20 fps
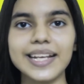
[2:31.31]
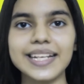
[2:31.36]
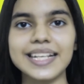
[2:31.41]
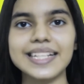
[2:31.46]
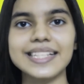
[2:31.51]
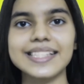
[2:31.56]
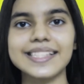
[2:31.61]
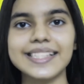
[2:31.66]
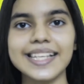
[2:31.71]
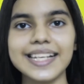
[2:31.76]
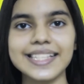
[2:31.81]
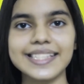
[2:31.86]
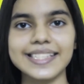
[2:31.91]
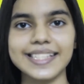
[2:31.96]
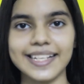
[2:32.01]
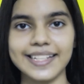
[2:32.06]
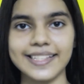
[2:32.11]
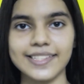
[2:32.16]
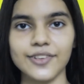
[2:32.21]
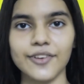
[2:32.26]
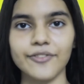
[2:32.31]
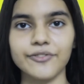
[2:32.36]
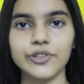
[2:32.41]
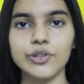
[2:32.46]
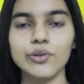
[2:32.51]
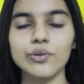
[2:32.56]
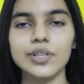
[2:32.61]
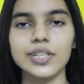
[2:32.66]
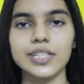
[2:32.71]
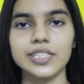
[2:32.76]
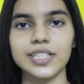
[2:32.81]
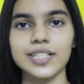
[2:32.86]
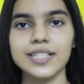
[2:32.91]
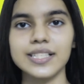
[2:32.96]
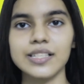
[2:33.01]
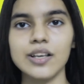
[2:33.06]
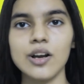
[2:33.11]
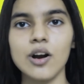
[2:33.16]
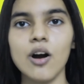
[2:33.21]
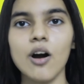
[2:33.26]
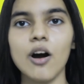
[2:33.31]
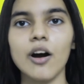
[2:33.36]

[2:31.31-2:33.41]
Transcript: in 6 sets of 2 digits